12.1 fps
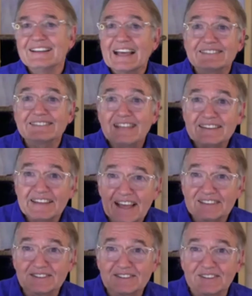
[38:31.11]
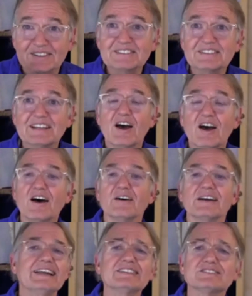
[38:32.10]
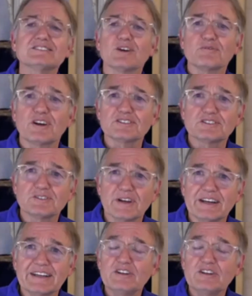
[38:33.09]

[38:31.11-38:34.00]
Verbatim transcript: That's not the answer. You say, oh, it is so frustrating.